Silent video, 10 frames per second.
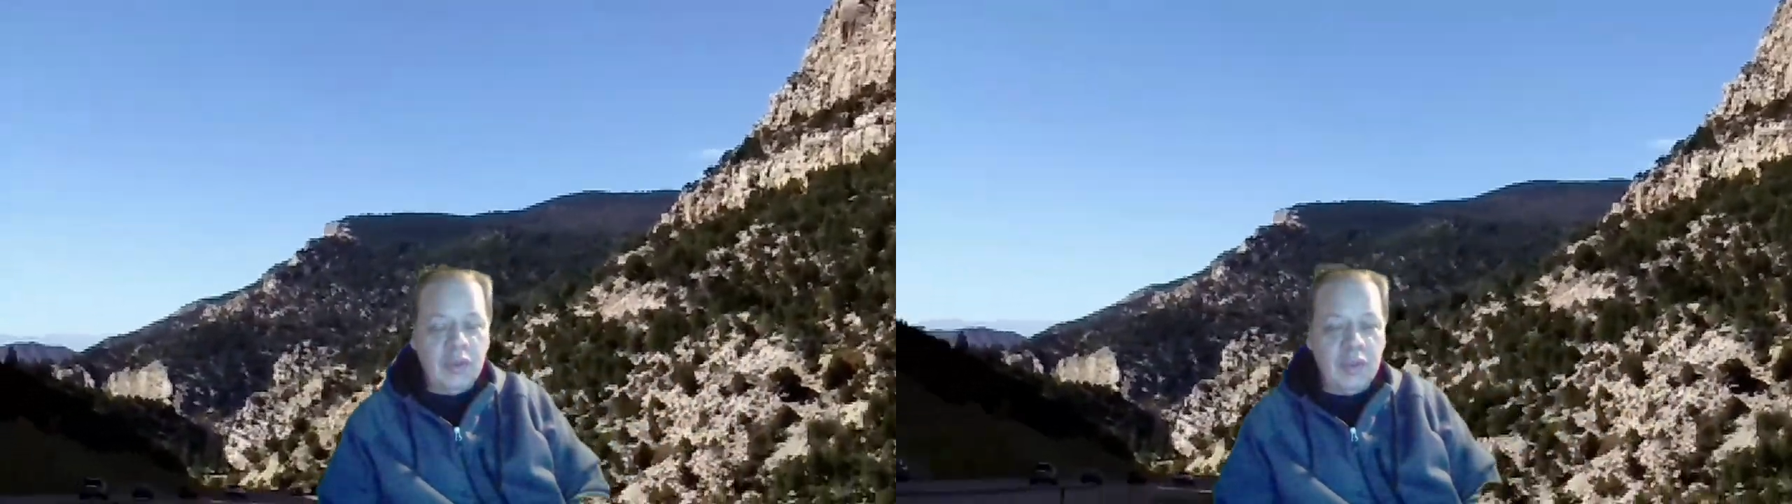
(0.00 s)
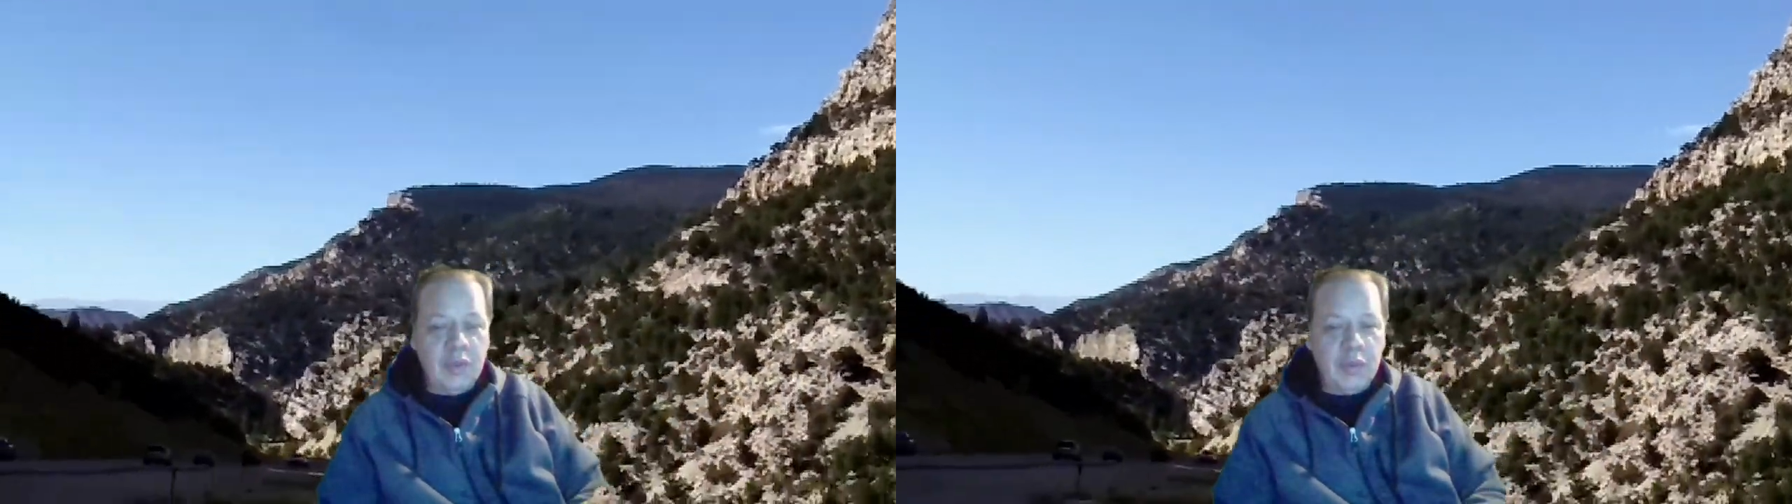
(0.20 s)

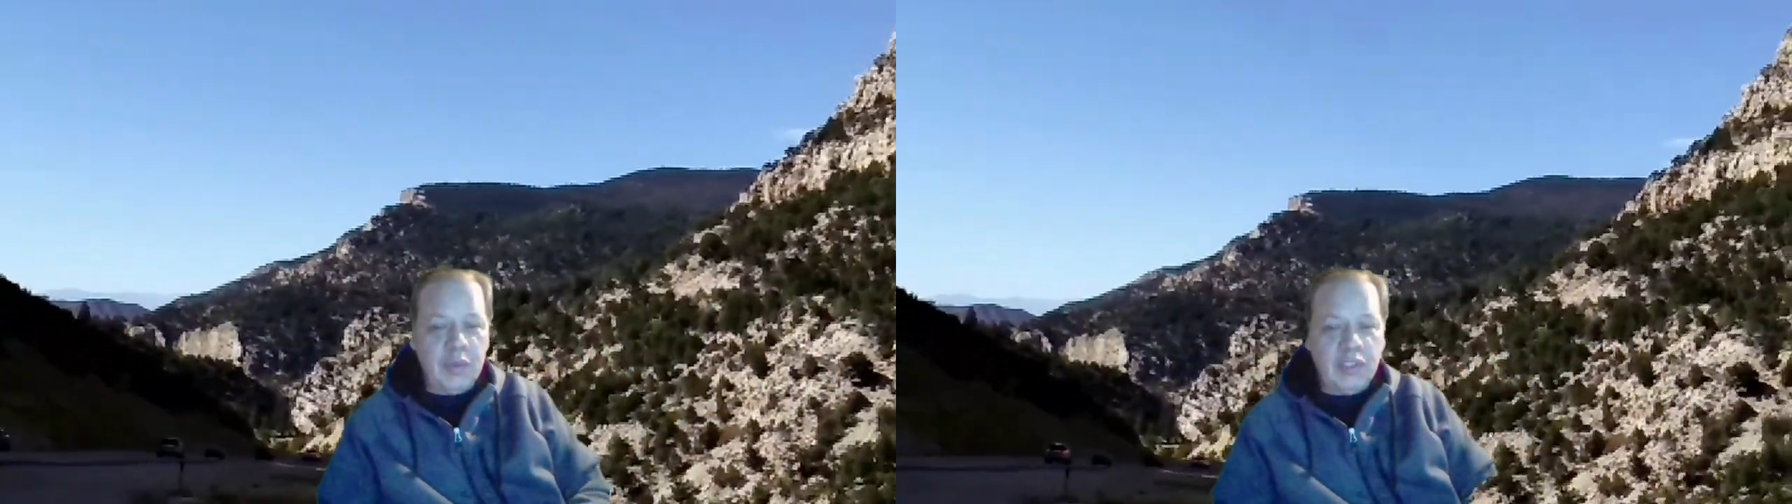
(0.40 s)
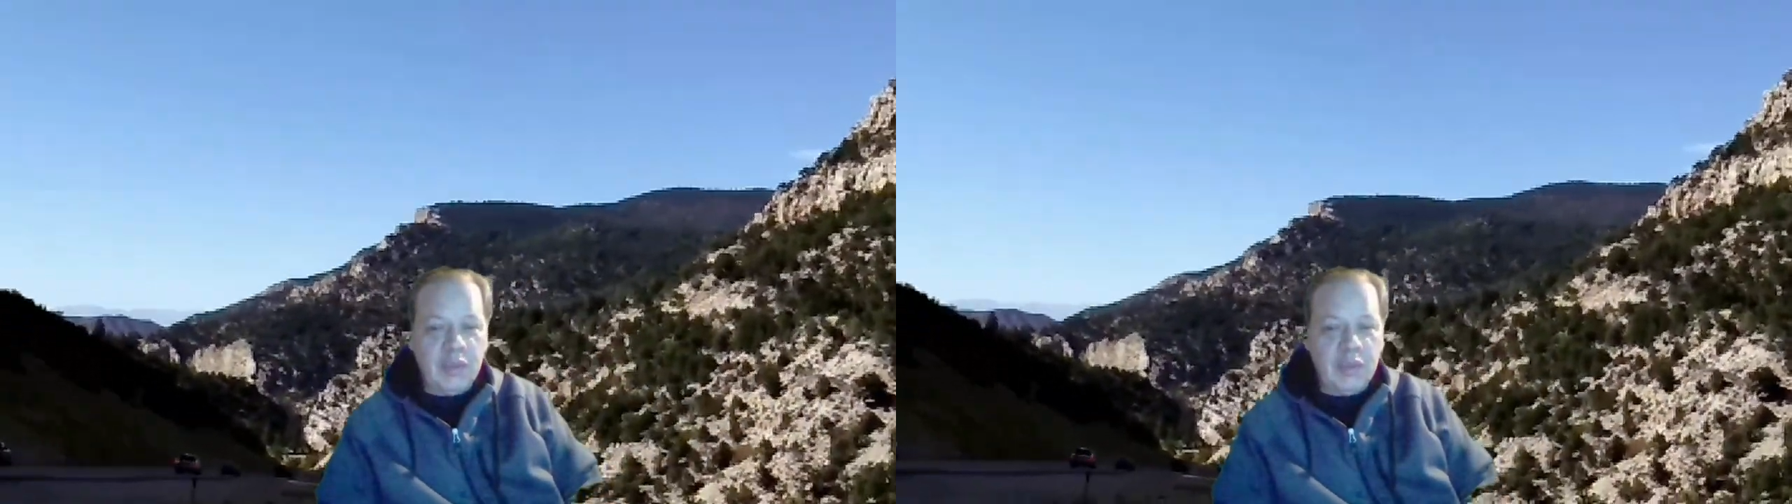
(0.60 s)
the People's
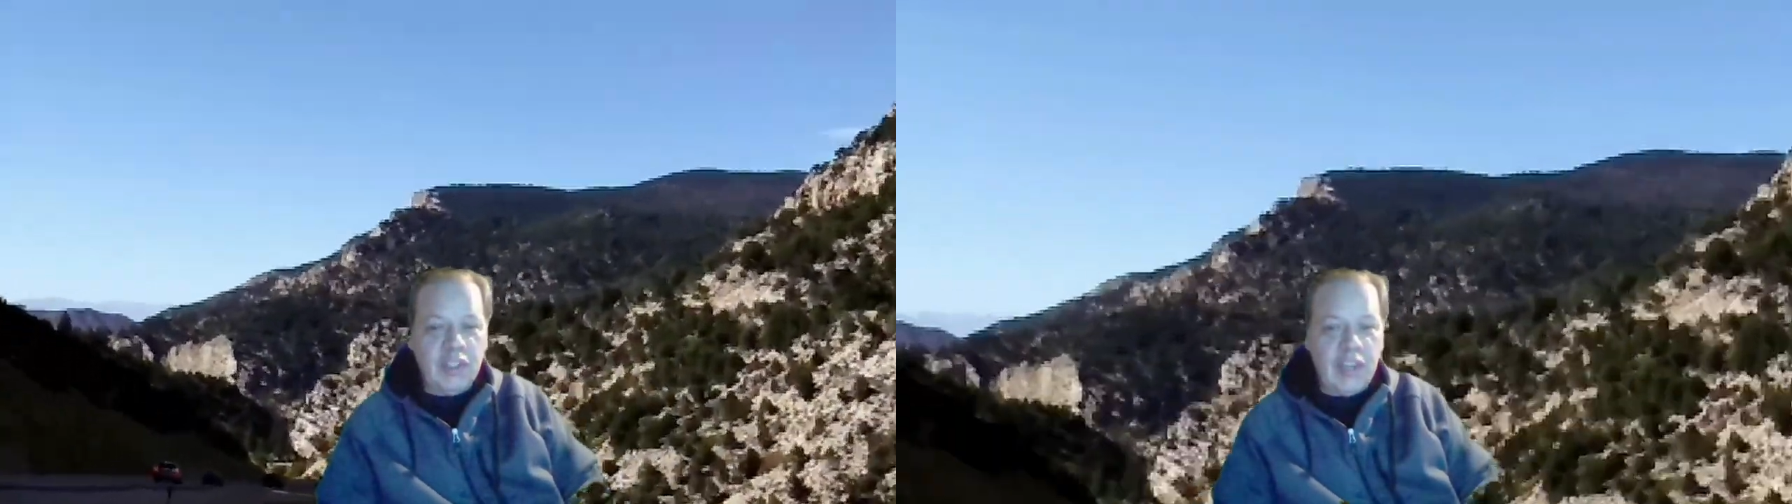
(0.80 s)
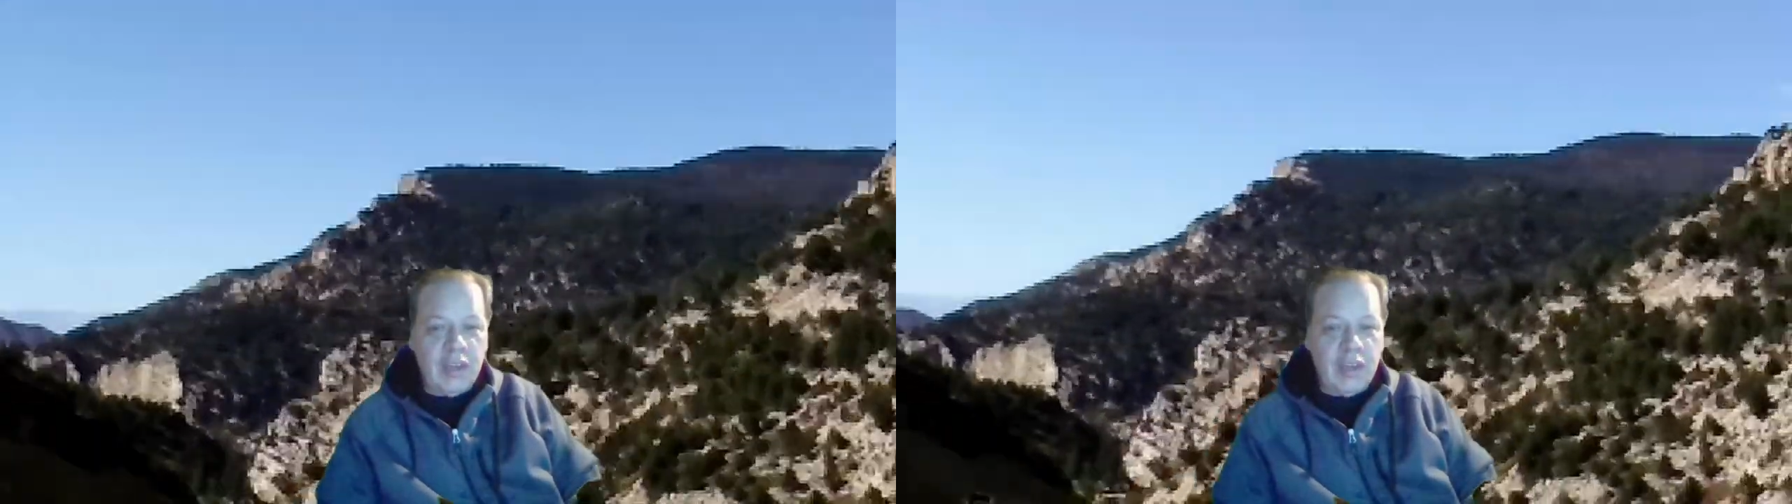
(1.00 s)
Stimulus
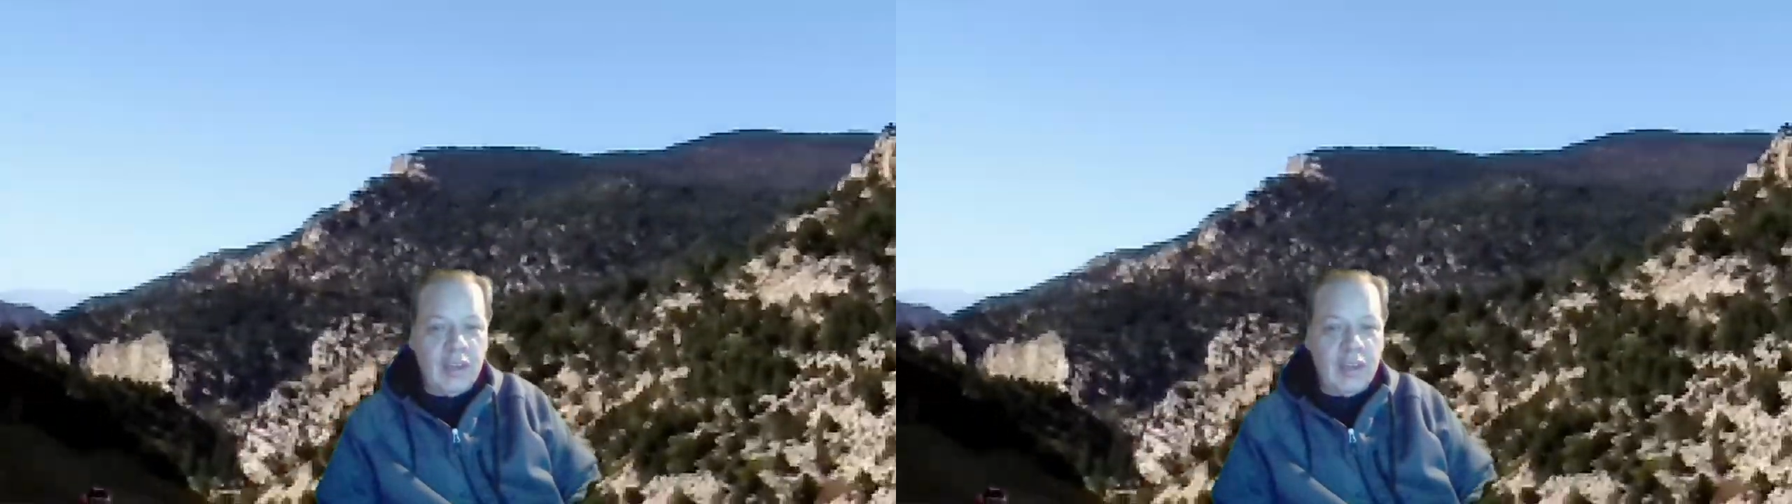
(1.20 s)
Check